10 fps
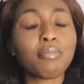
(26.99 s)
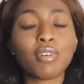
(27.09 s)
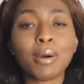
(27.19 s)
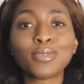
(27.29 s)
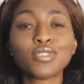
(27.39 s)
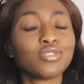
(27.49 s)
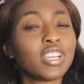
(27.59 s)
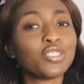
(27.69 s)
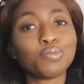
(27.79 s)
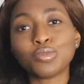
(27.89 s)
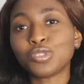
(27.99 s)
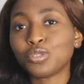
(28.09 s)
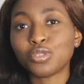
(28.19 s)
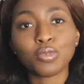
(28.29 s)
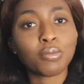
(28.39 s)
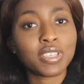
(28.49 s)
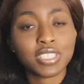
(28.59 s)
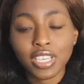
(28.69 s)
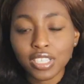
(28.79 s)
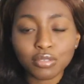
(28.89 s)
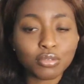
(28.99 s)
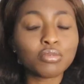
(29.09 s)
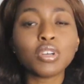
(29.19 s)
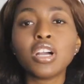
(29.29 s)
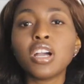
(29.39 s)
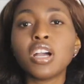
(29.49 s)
but I'm also trying to put YouTube on my schedule.